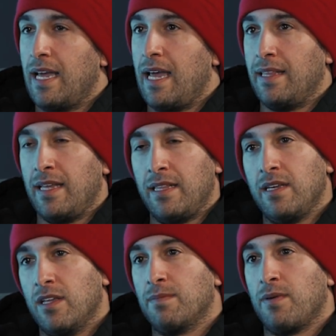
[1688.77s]
And then the
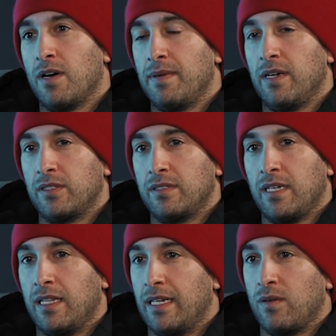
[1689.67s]
other part of me also
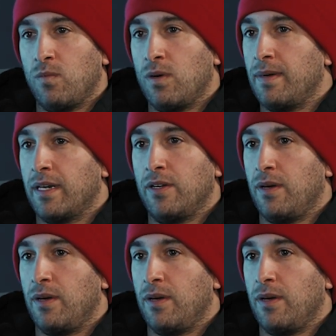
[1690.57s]
thought like, what am I going to do?